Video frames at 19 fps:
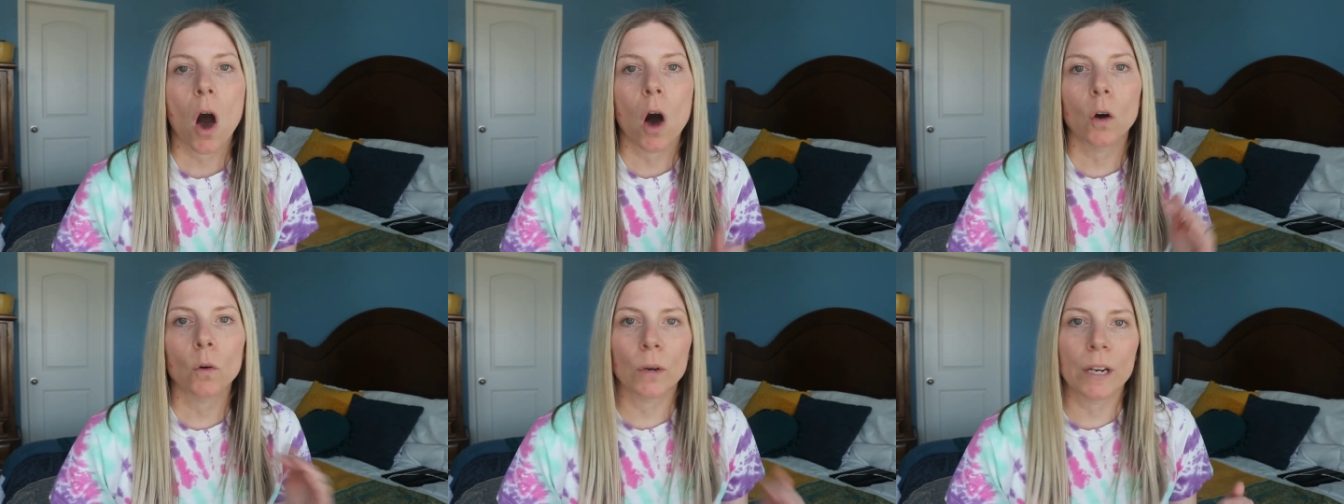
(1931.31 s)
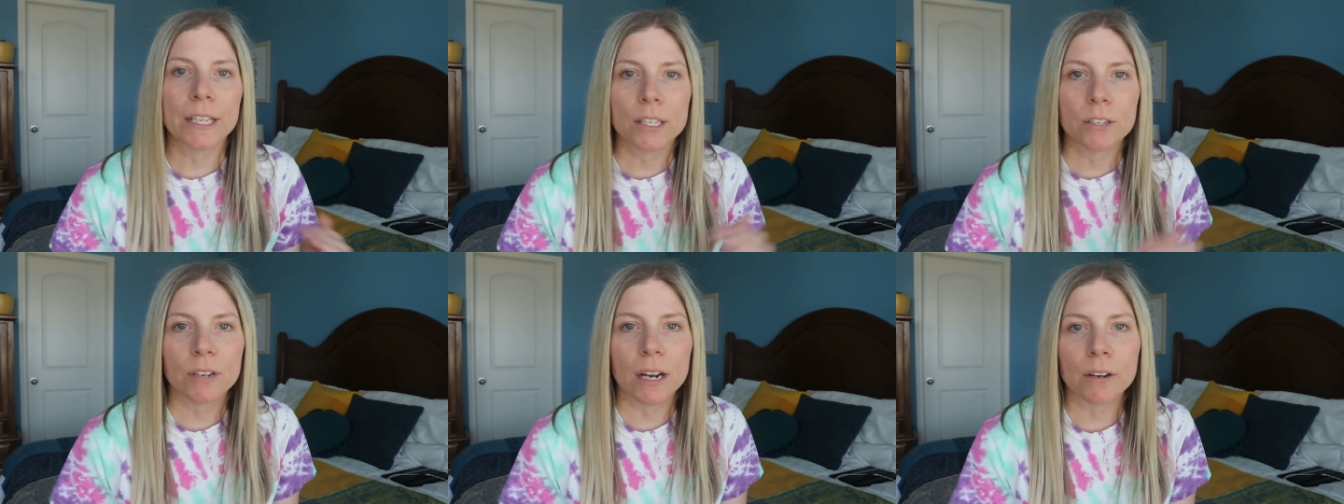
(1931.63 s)
All
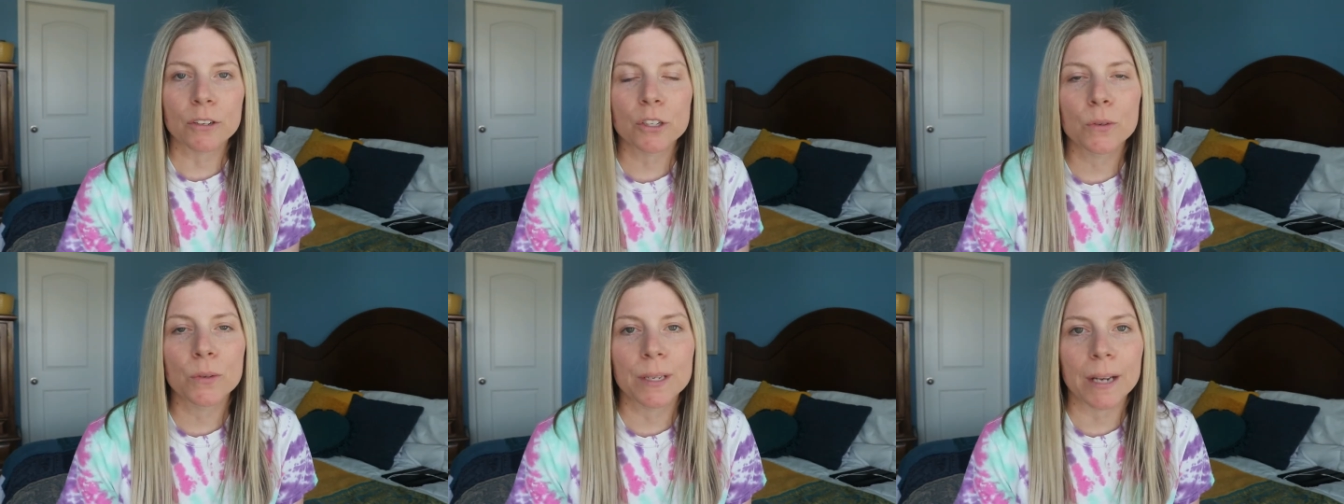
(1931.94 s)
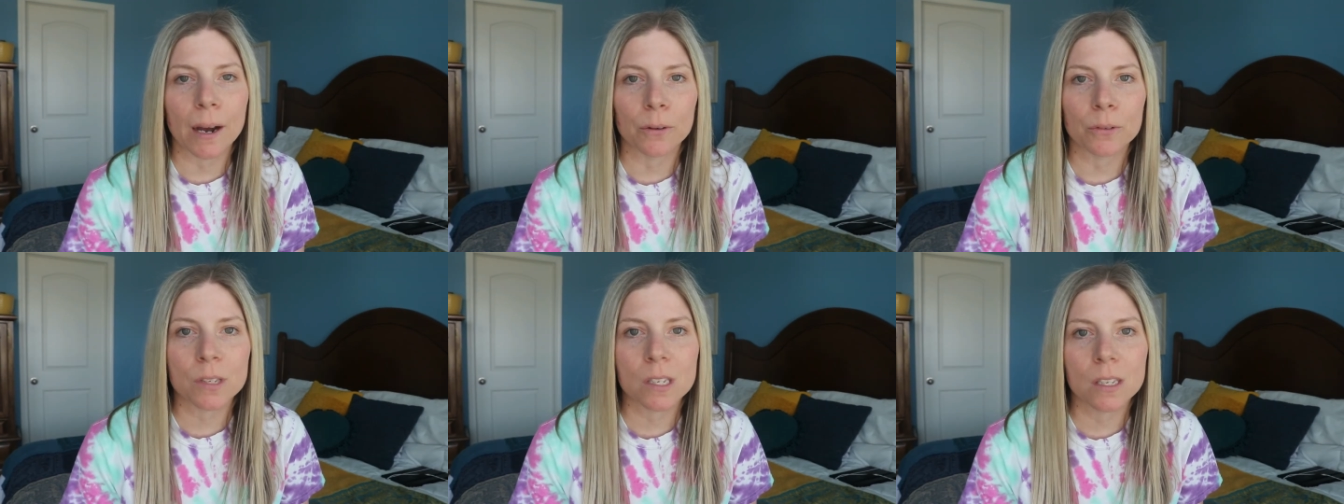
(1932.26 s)
right, so now to
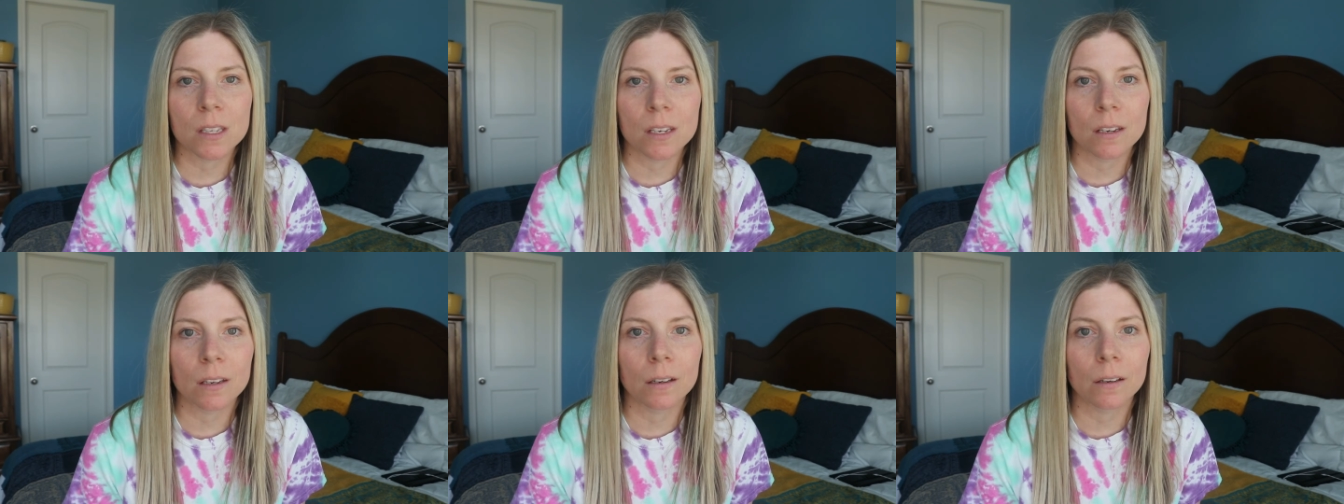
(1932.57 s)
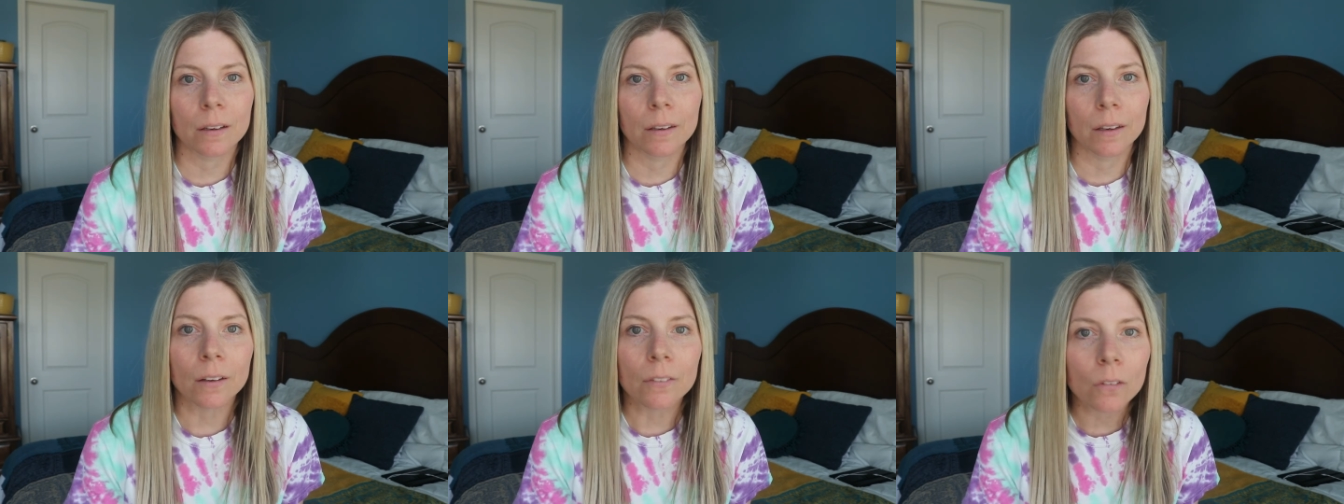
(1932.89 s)
announce
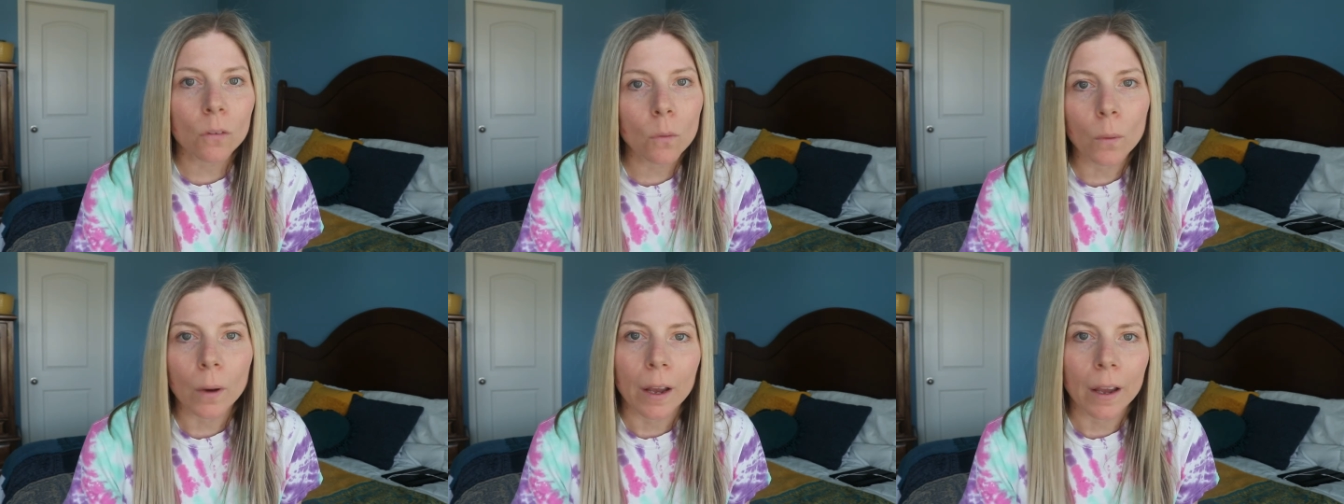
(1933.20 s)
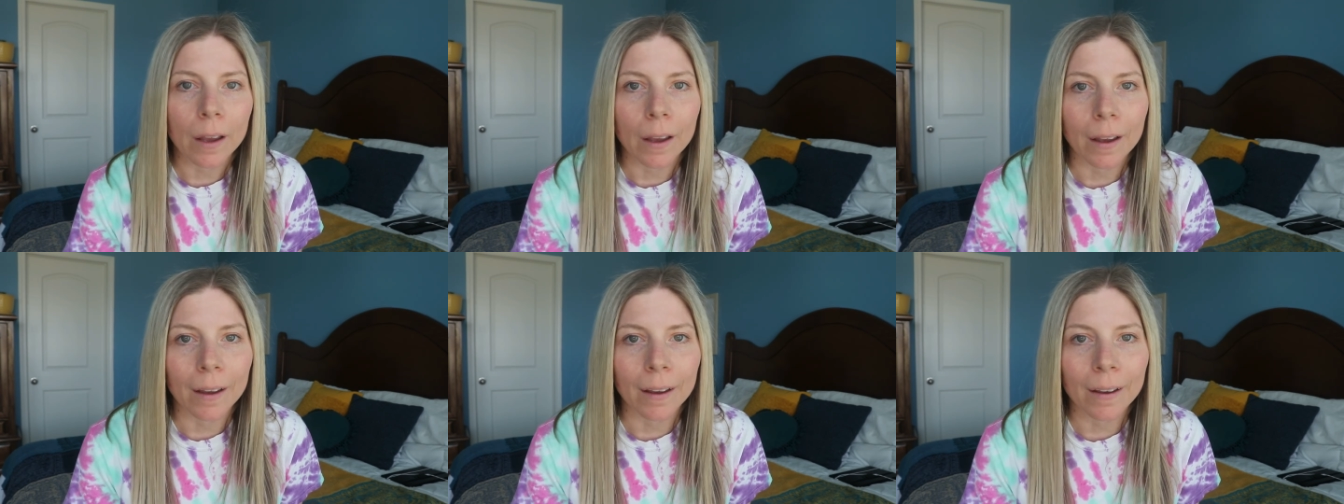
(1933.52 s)
the
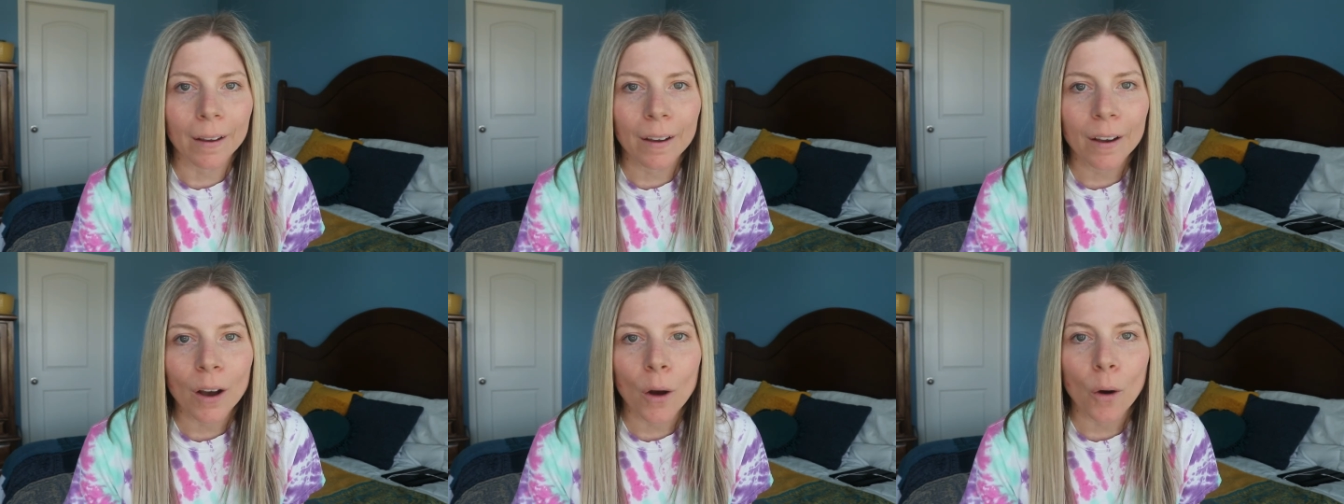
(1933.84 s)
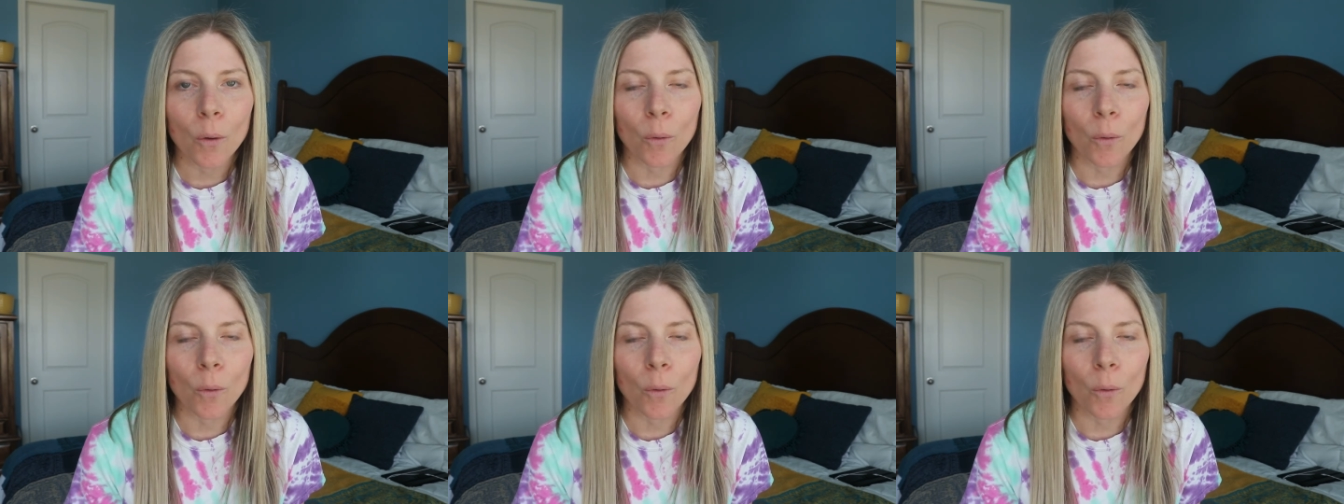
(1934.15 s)
giveaway